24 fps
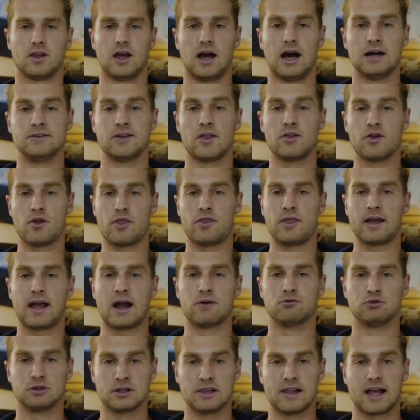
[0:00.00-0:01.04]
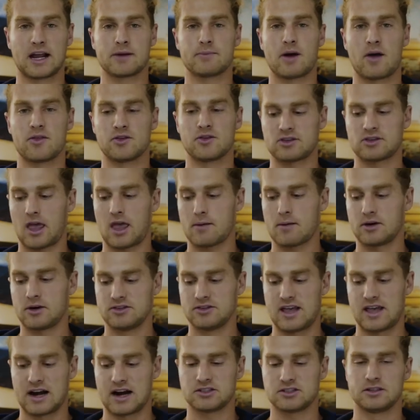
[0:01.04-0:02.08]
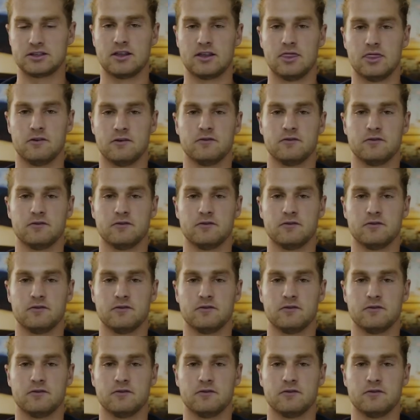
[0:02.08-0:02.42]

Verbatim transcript: Another thing I really like about this camera is actually the